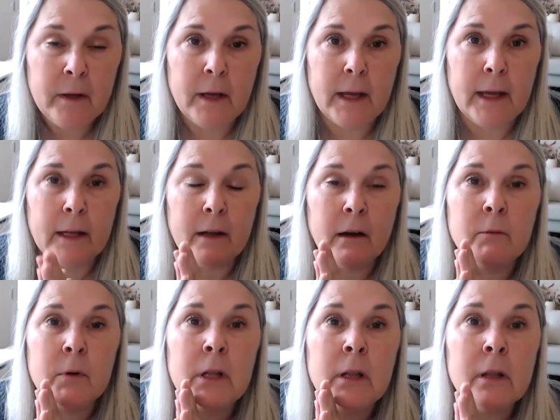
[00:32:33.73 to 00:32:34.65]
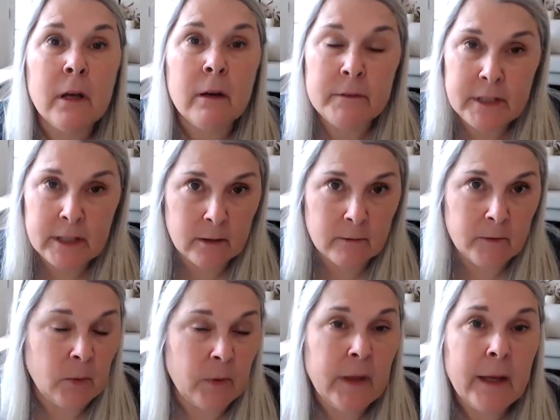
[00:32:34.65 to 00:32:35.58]
And I would love to
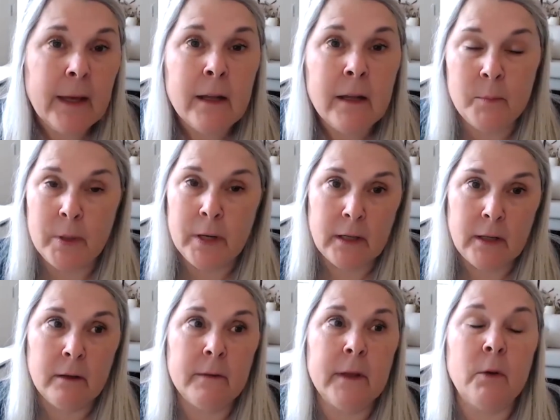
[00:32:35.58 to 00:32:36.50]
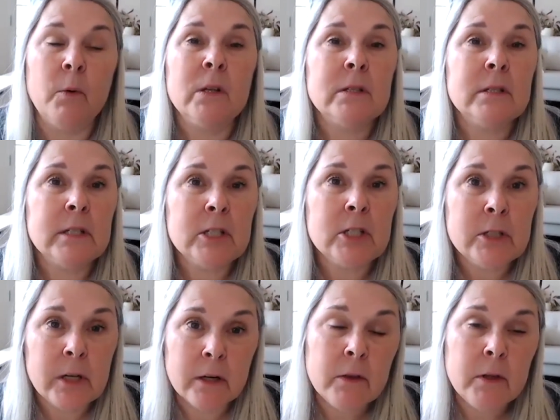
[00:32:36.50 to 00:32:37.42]
interview with anybody that wants to
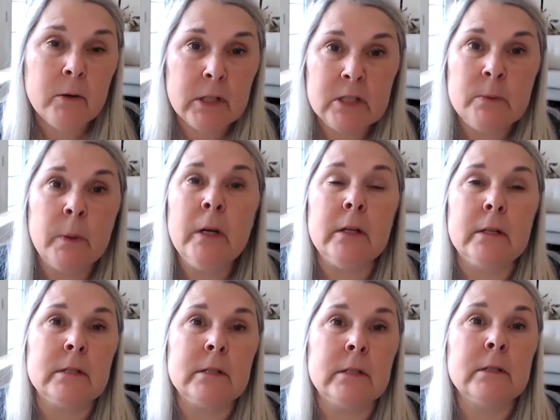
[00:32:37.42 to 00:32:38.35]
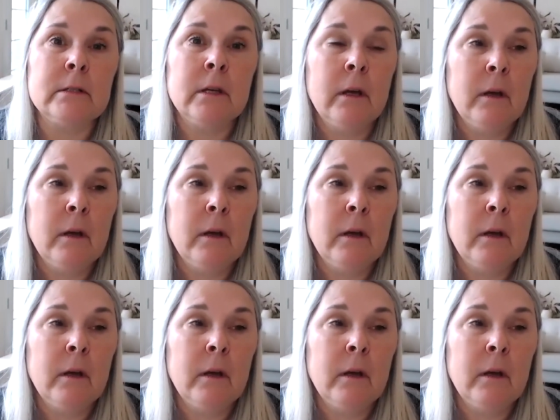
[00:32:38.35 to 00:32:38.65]
share their experiences.